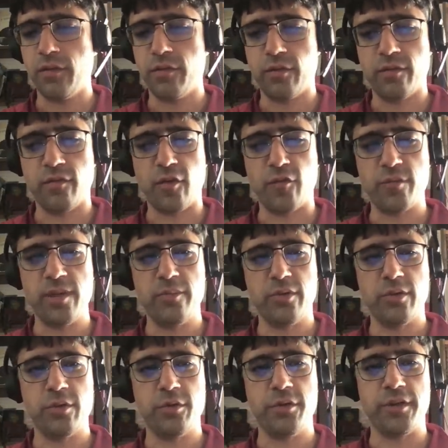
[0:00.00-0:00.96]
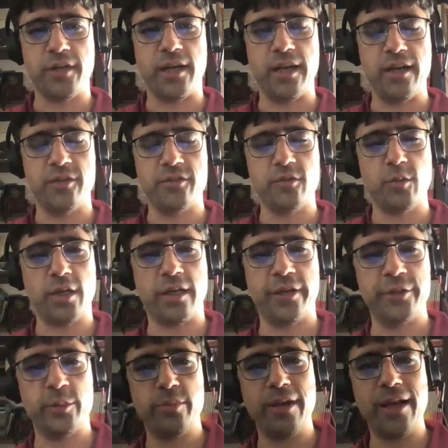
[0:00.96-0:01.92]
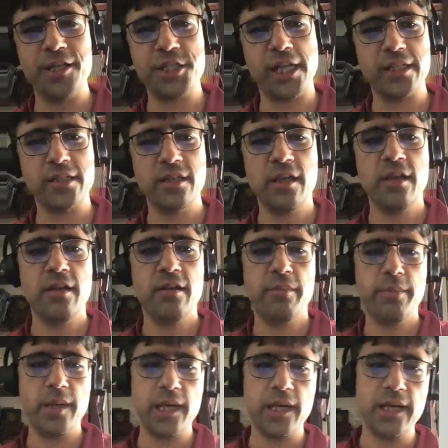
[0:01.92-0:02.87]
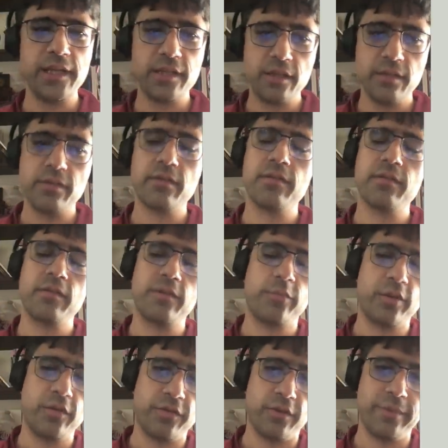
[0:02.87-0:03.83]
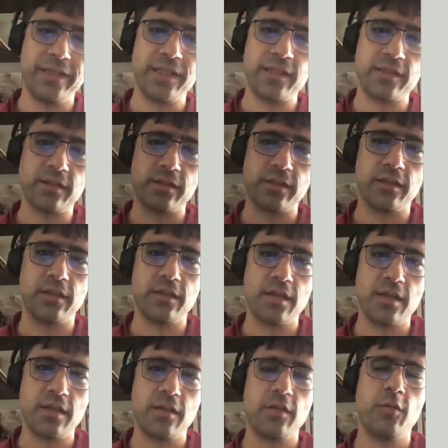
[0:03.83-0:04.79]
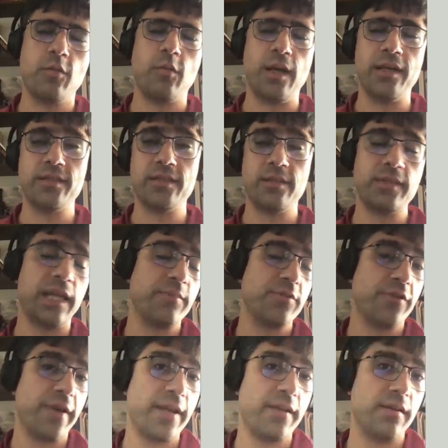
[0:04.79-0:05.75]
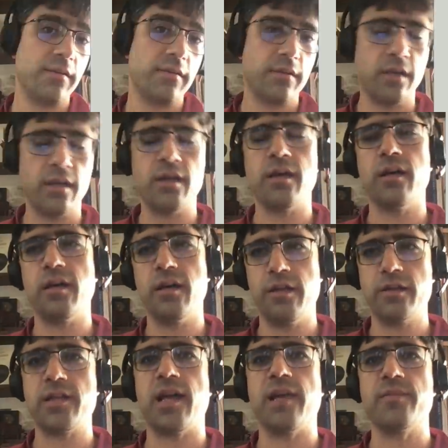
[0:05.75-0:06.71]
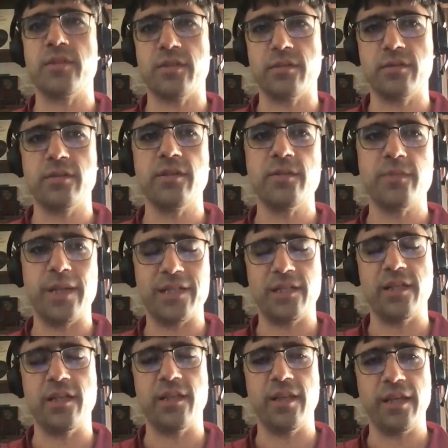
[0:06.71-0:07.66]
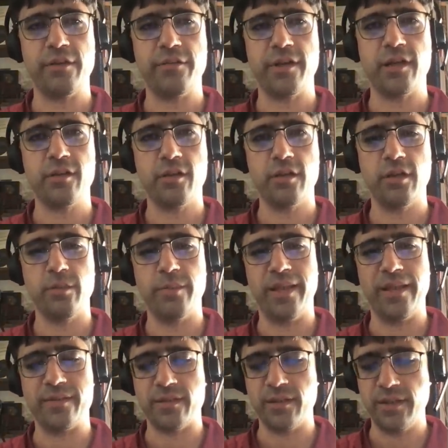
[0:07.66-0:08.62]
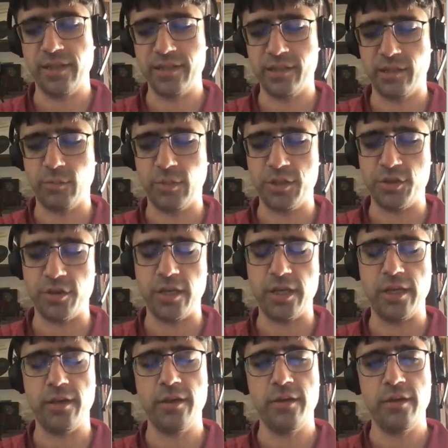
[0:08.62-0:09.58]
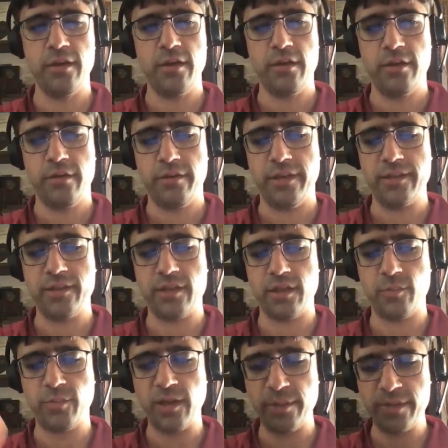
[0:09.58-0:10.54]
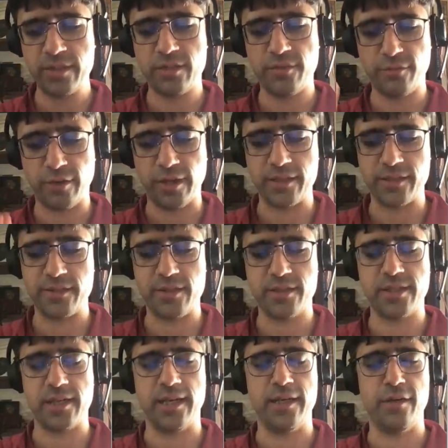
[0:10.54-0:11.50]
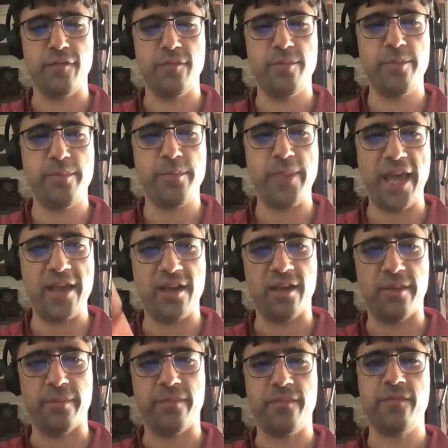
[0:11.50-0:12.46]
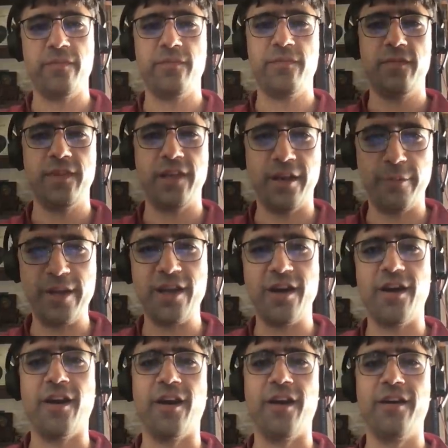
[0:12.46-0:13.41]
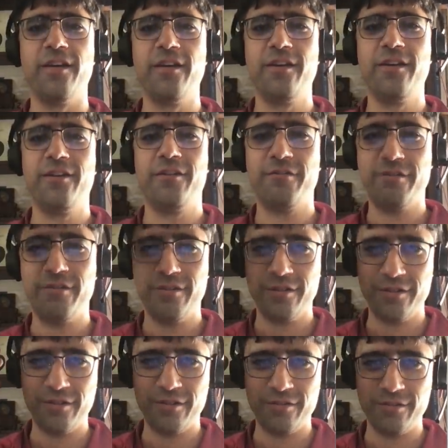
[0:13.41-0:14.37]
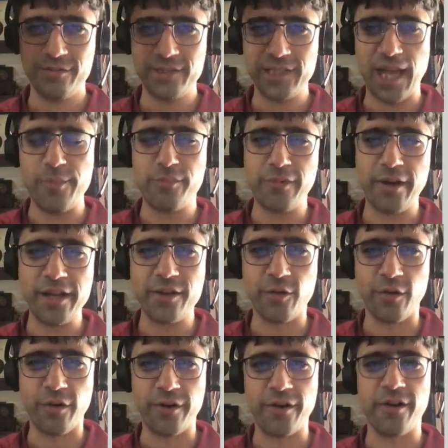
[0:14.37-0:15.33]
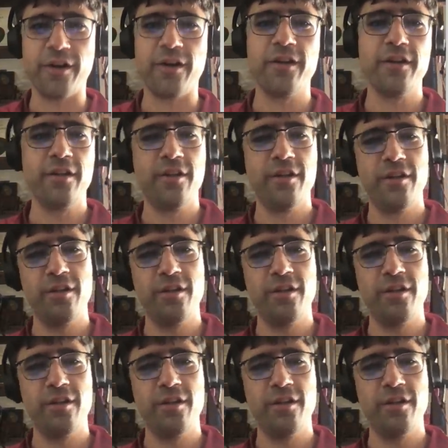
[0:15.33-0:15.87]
of, of people who you can hire to work on your project. But the performance, while sometimes great, uh, other times, especially in like critical code tests, isn't what you need. Right? So the premise of Rust is kind of, bam, there we are. Top right corner,